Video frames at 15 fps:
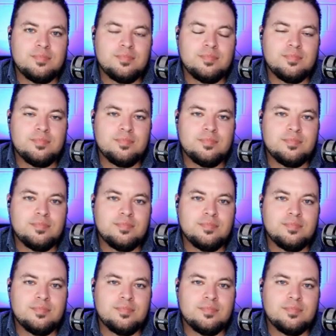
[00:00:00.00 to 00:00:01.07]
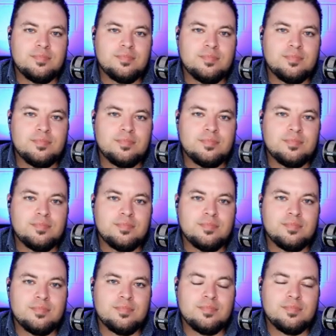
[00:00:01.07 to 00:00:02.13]

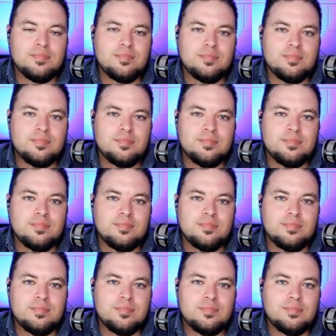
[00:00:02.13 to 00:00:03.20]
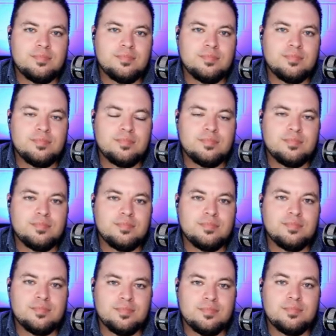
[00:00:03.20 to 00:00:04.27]

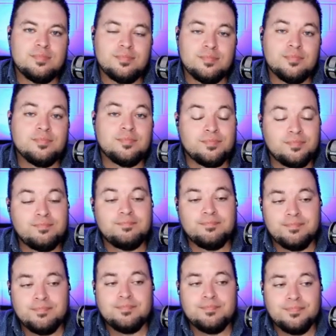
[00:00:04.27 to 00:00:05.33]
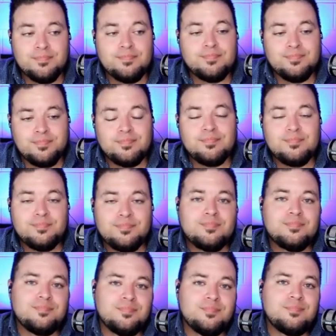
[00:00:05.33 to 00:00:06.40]

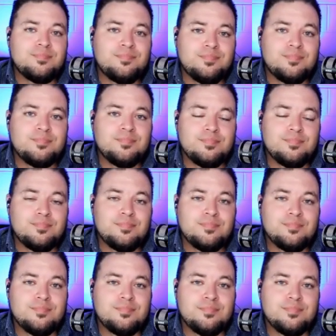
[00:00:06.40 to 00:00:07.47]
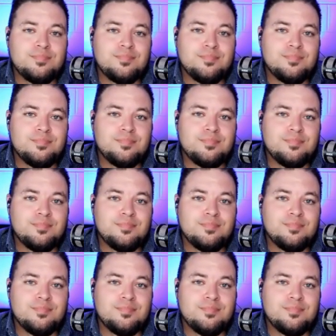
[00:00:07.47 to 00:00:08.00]
No words are spoken by the person on screen.